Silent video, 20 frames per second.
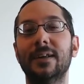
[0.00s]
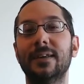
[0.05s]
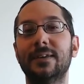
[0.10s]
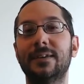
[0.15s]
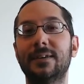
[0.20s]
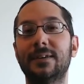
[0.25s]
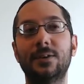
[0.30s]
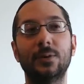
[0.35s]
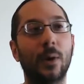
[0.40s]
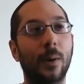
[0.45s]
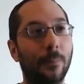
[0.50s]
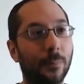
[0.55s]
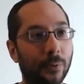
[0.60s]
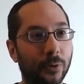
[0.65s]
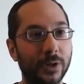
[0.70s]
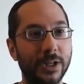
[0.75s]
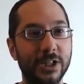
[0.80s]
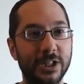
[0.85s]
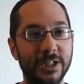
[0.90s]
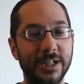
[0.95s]
to
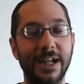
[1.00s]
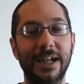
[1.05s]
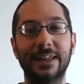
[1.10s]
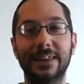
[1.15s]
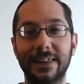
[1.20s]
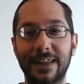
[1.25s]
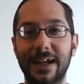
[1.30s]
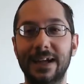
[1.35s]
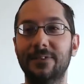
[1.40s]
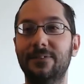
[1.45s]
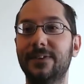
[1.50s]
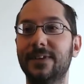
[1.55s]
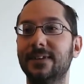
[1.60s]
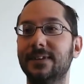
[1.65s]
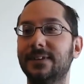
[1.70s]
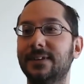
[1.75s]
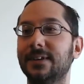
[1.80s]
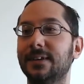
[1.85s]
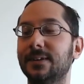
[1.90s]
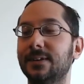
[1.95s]
appreciate life,
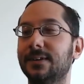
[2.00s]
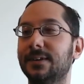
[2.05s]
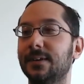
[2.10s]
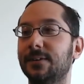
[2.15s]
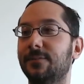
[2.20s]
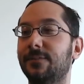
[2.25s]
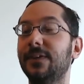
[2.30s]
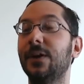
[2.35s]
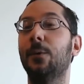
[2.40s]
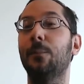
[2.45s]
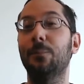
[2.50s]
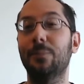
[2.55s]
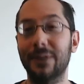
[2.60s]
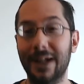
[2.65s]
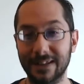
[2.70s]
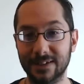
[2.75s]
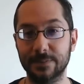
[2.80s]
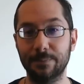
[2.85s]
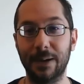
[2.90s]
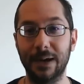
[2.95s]
to feel
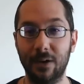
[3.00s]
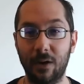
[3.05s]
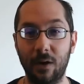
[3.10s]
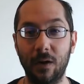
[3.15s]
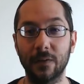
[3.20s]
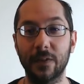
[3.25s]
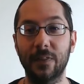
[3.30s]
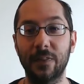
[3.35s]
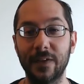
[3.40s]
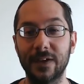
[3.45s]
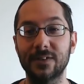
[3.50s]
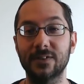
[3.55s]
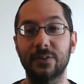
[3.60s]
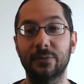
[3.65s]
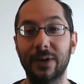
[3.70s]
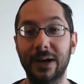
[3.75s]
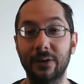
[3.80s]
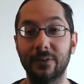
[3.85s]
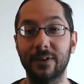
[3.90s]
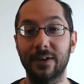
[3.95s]
blessed by all the things
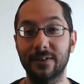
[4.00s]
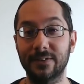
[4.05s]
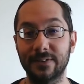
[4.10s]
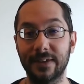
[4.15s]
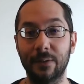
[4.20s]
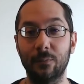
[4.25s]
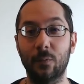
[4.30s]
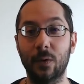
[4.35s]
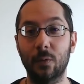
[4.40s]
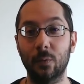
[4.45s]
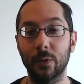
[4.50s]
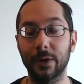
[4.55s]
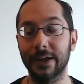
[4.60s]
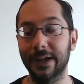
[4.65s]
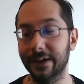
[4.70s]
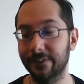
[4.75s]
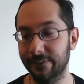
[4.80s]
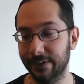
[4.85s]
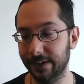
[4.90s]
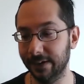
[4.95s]
around us and what we're
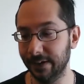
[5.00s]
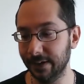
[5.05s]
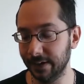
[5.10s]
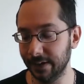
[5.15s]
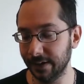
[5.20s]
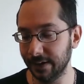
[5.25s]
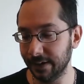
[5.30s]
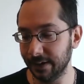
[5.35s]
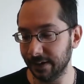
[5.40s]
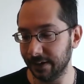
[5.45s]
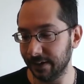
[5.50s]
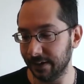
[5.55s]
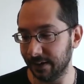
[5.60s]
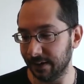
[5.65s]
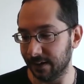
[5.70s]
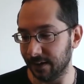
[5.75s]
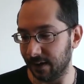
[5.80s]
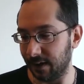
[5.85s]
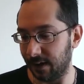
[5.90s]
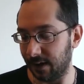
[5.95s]
given.
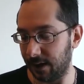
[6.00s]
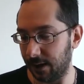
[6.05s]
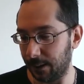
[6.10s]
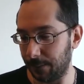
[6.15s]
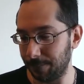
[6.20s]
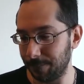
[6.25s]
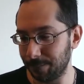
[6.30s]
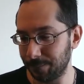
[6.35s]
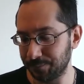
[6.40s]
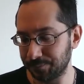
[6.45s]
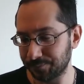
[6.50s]
And